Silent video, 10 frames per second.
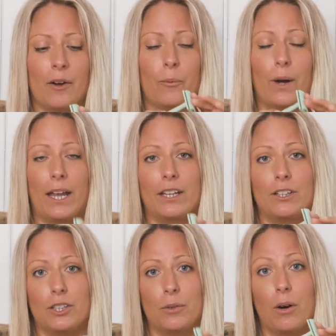When
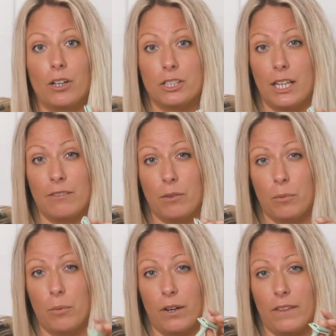you are shaving
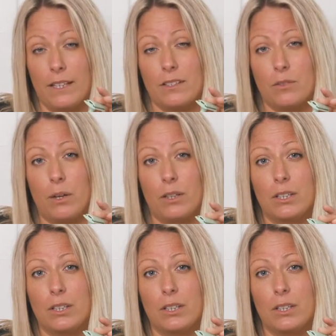with one of these as well,